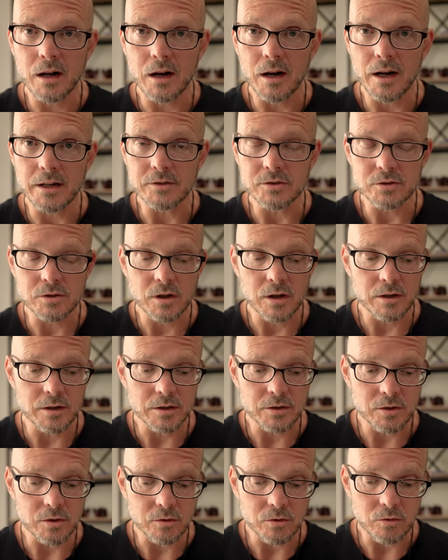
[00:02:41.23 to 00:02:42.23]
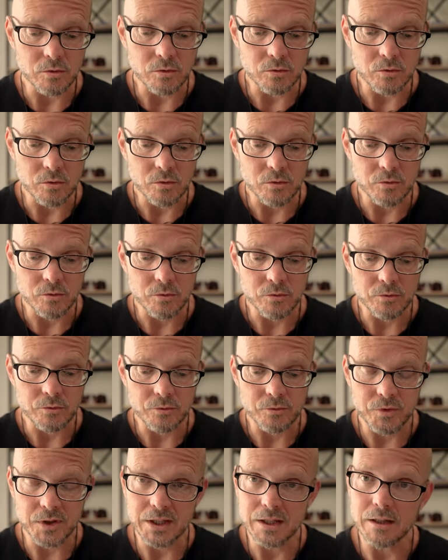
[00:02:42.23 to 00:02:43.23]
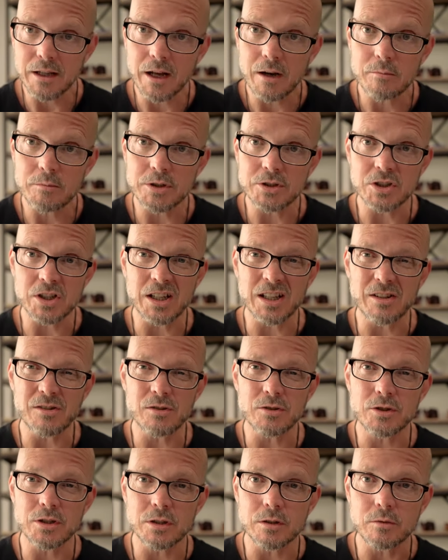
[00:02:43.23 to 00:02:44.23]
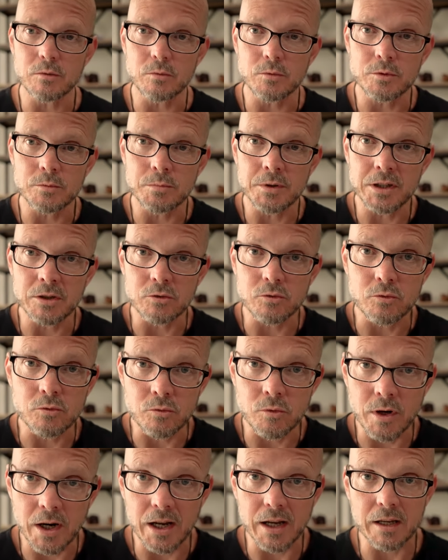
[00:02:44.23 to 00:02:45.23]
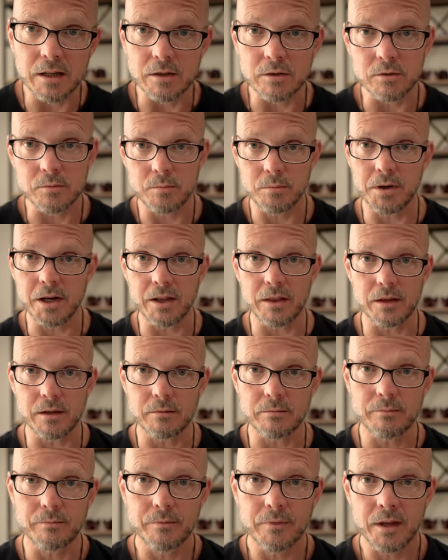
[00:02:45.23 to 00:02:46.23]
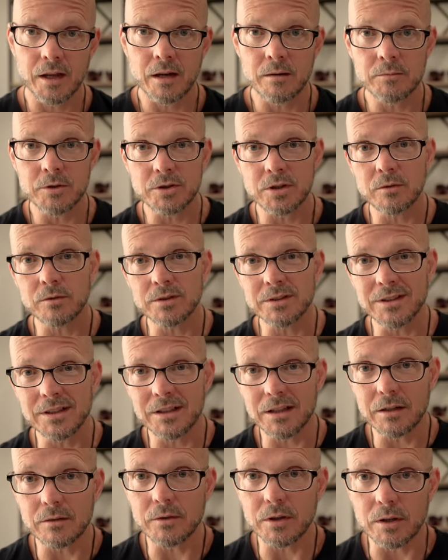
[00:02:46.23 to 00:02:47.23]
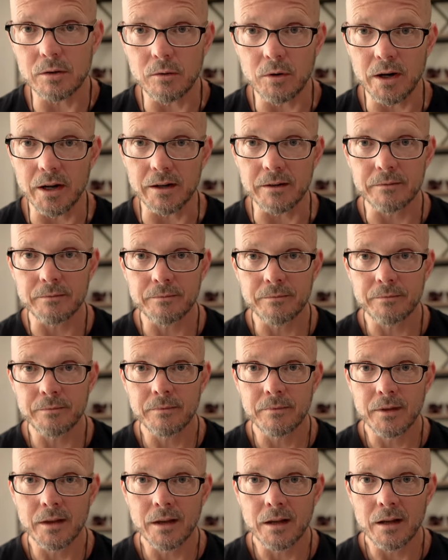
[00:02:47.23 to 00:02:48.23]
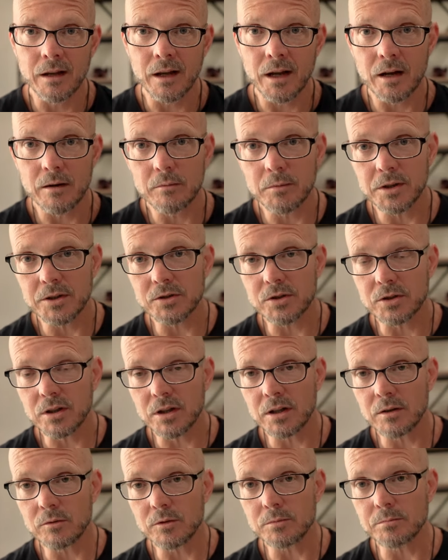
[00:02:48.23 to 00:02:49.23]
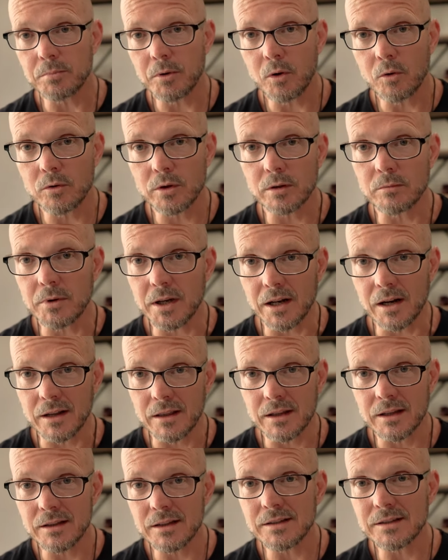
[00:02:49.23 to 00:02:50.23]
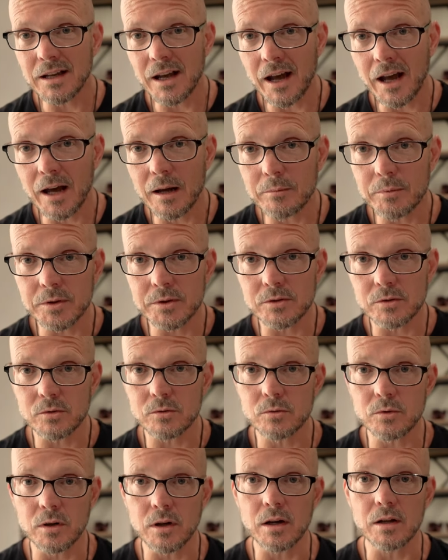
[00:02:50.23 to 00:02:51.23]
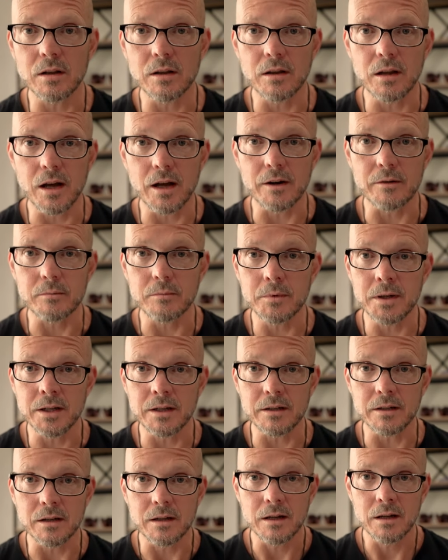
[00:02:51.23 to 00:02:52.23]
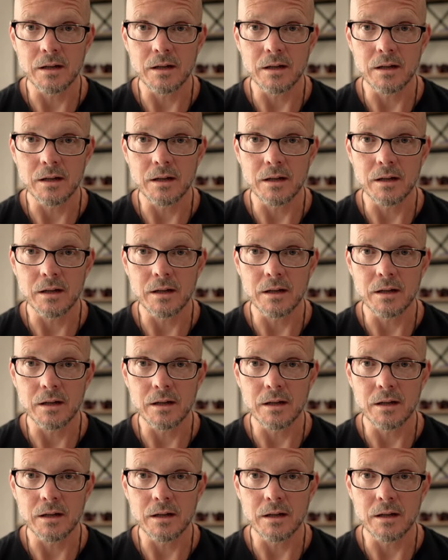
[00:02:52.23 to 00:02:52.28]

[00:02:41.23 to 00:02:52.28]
I started to feel how much energy was being drained by them, how much I was giving away, how much it was pulling me. And I think this happens to a lot of men.